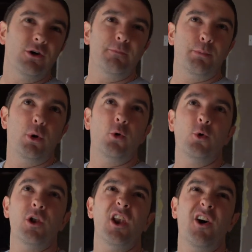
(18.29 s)
got
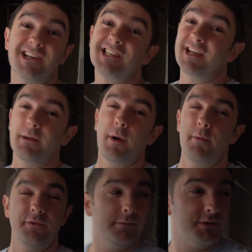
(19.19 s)
poor lighting at the
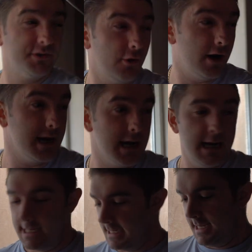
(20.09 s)
moment. I'm sorry
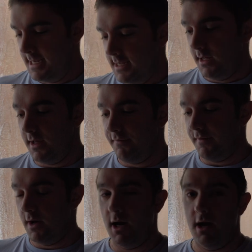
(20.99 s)
if
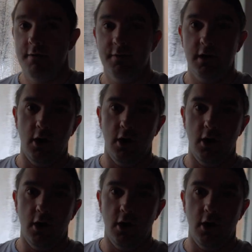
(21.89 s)
uh, the